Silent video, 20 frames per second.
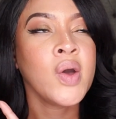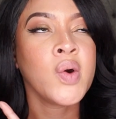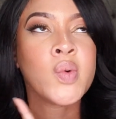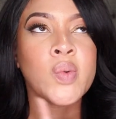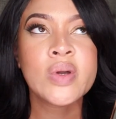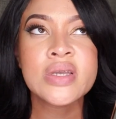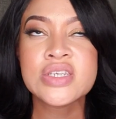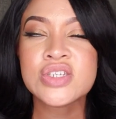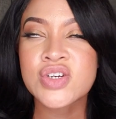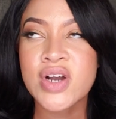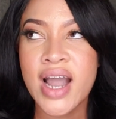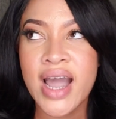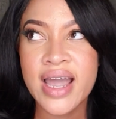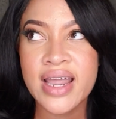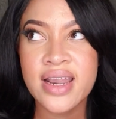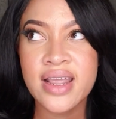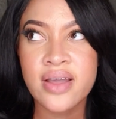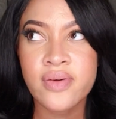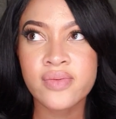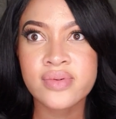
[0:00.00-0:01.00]
We
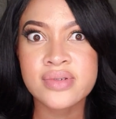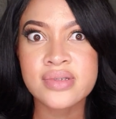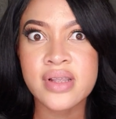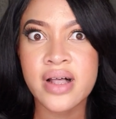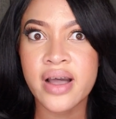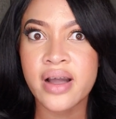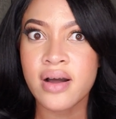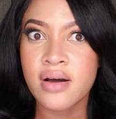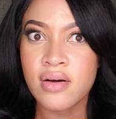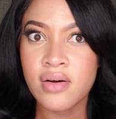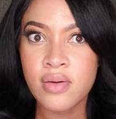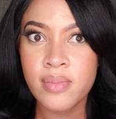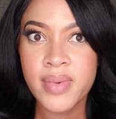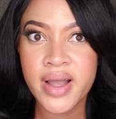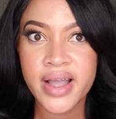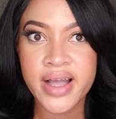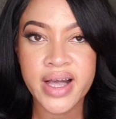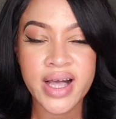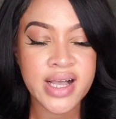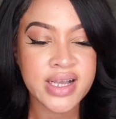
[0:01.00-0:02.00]
tried it and was like, oh
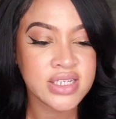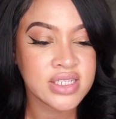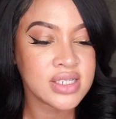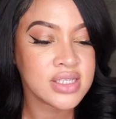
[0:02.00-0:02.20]
my gosh,